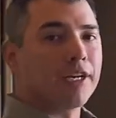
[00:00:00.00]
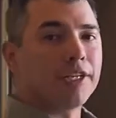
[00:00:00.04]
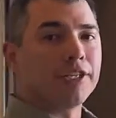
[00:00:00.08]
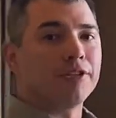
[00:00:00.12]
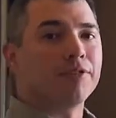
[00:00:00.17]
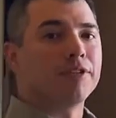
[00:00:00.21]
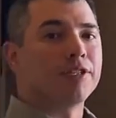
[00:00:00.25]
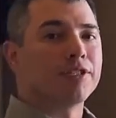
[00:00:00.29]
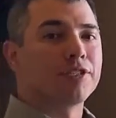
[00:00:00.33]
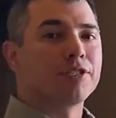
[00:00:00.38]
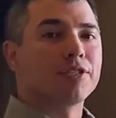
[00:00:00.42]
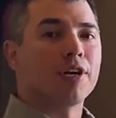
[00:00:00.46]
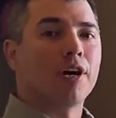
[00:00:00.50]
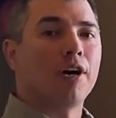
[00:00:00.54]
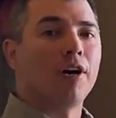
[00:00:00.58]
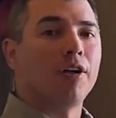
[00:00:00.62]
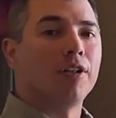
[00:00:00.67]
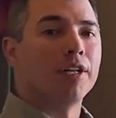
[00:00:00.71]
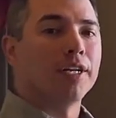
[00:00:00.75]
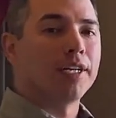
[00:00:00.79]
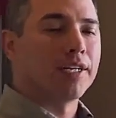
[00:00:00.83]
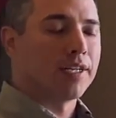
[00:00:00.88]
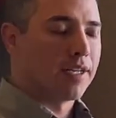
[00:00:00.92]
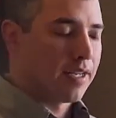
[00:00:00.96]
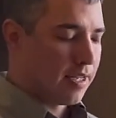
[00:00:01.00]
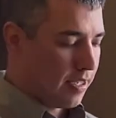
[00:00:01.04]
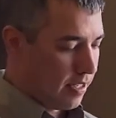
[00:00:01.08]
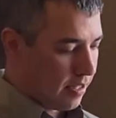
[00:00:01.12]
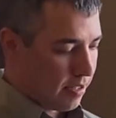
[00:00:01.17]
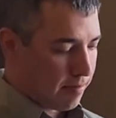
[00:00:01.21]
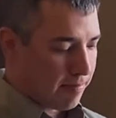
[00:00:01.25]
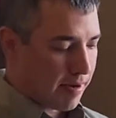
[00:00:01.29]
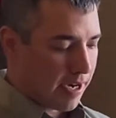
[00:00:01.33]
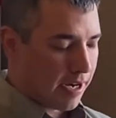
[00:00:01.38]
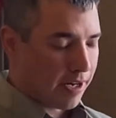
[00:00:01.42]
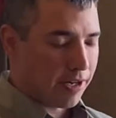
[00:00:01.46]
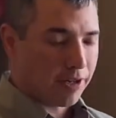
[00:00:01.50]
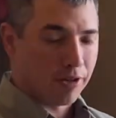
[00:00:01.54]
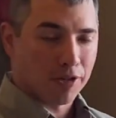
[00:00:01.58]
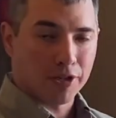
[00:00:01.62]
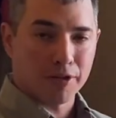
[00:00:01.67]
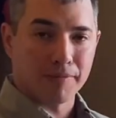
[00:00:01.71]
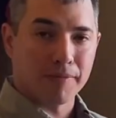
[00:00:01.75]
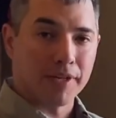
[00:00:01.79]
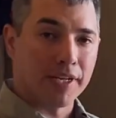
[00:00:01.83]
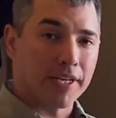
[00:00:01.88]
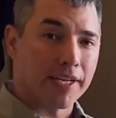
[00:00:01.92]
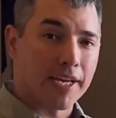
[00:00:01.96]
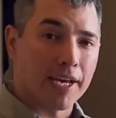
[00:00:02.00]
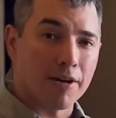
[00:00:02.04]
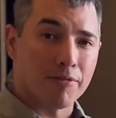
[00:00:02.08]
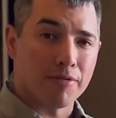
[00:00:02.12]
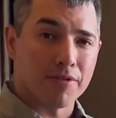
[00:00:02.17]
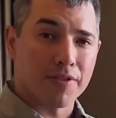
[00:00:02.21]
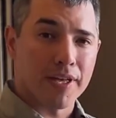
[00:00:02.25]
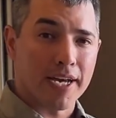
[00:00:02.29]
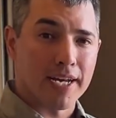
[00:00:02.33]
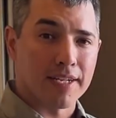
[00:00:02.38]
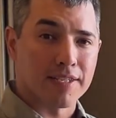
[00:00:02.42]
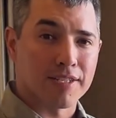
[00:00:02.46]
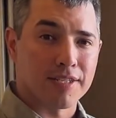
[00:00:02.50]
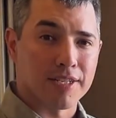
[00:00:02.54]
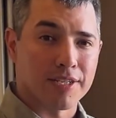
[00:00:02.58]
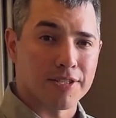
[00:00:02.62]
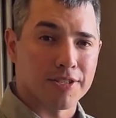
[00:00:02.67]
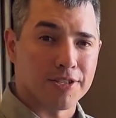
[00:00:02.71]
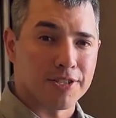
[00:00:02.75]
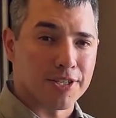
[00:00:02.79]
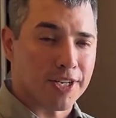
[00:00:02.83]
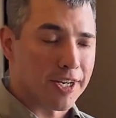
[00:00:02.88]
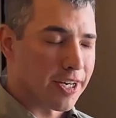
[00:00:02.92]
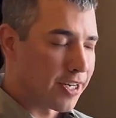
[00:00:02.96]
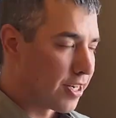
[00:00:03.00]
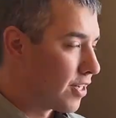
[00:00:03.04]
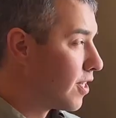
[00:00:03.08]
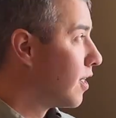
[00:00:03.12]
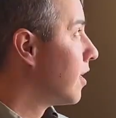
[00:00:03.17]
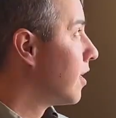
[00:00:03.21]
you install it, the better you will communicate with that sensor.